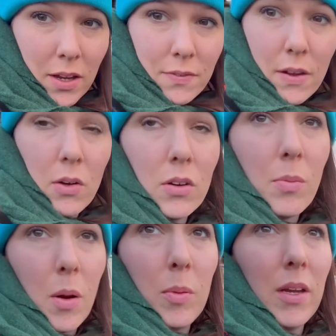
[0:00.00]
had fit under
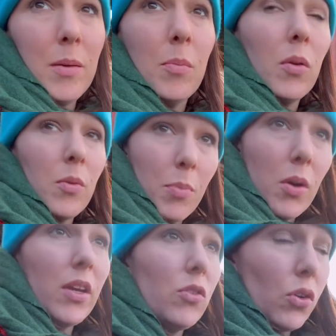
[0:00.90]
properly, but the
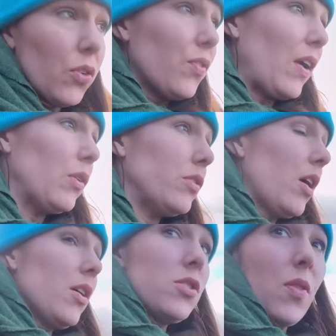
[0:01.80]
bucket does fit
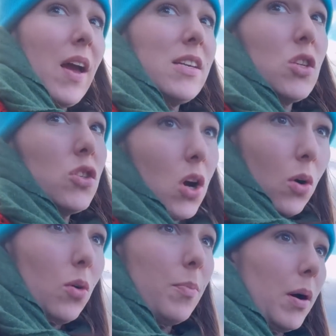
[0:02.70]
under, so that is a
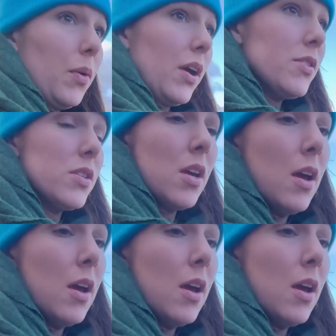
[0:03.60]
total bonus.